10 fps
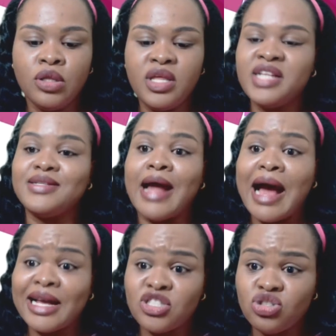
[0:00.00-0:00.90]
it
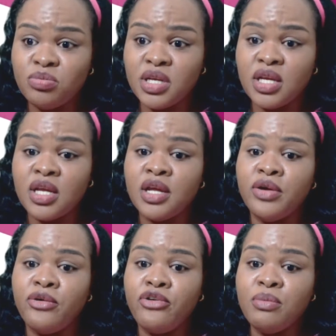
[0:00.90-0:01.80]
has to be
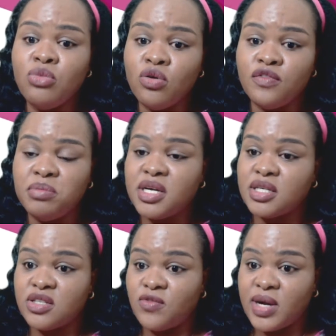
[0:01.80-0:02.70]
removed
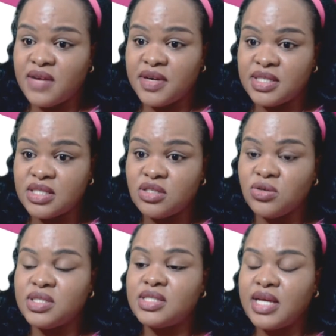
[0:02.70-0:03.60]
because of whatever it is.
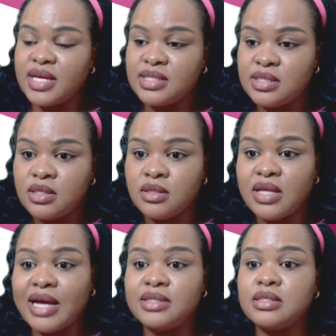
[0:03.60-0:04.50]
It says
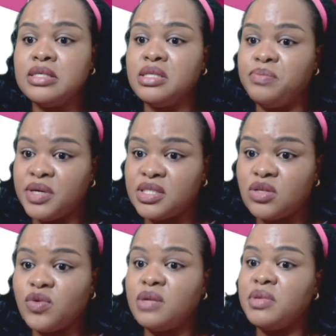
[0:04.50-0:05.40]
that the
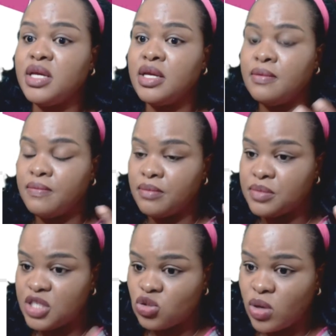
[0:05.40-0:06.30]
person will be
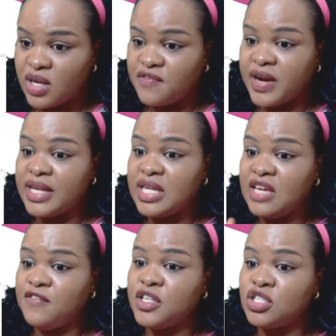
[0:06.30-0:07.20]
disqualified
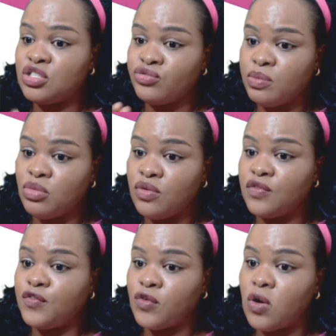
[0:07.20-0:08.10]
if it is
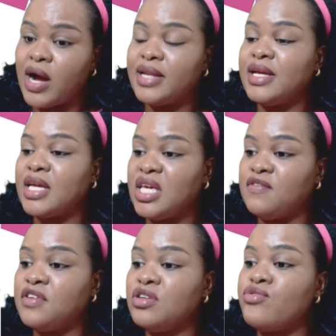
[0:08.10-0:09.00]
removed for, and they're
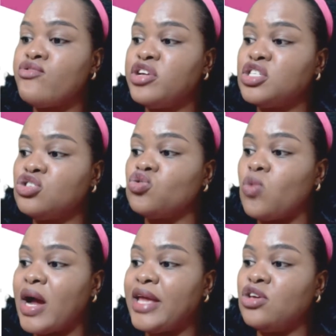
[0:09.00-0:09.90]
giving the reasons
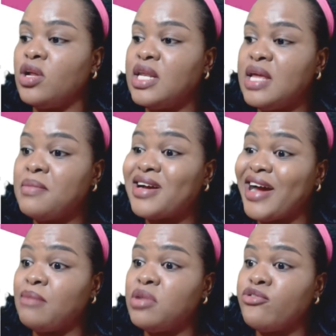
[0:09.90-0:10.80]
why your name
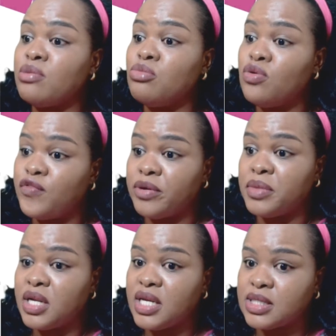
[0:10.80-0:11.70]
can be removed from
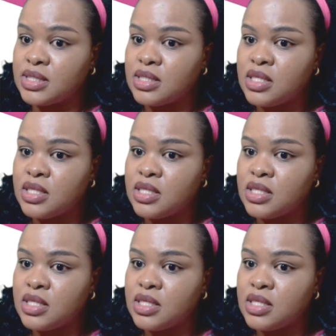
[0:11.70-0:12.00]
the list.